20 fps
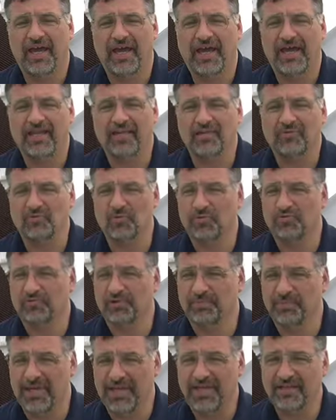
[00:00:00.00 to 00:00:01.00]
and it will
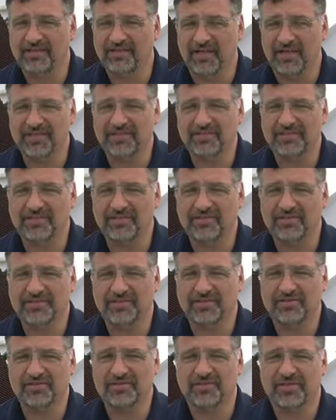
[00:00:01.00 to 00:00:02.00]
remain licensed
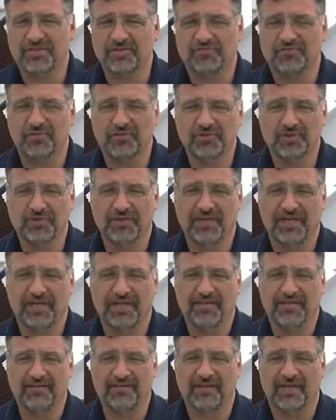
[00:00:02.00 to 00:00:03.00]
until such future
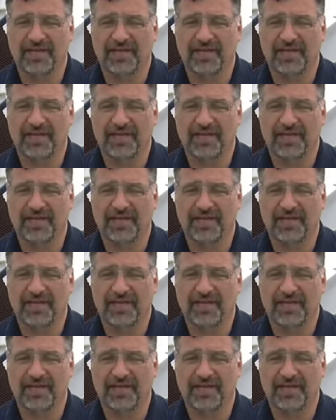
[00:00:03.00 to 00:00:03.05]
date